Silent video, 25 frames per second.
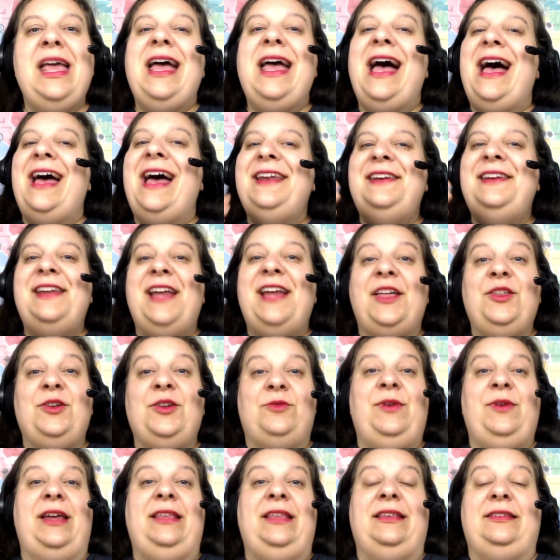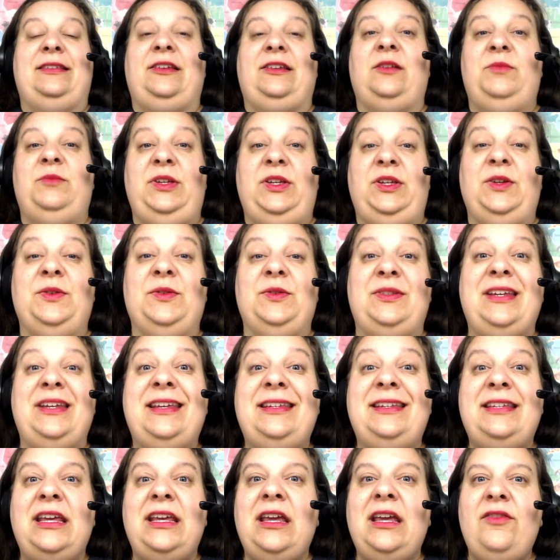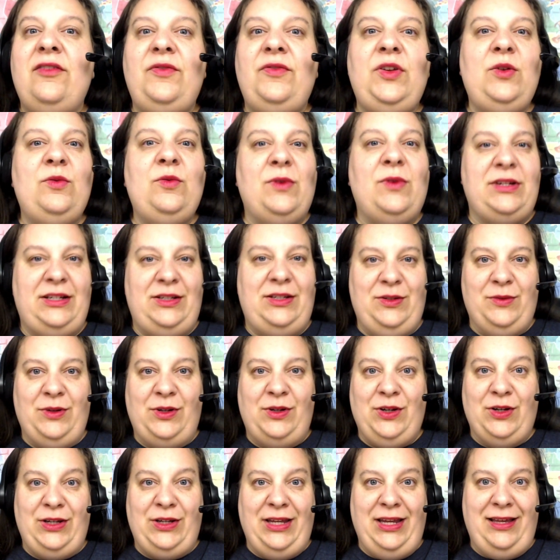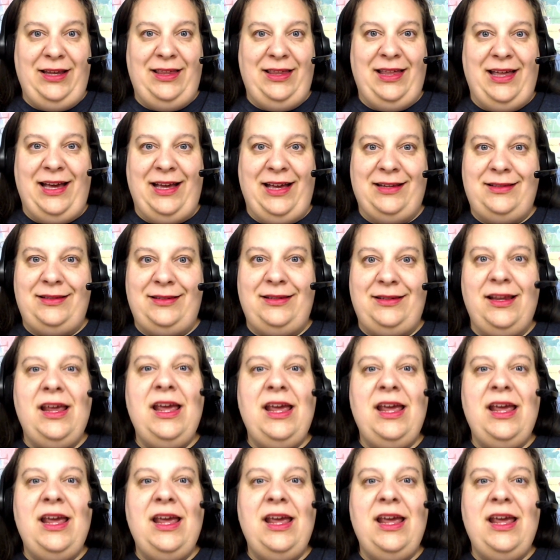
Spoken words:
Another way this could be used is if you want to do a cooking class.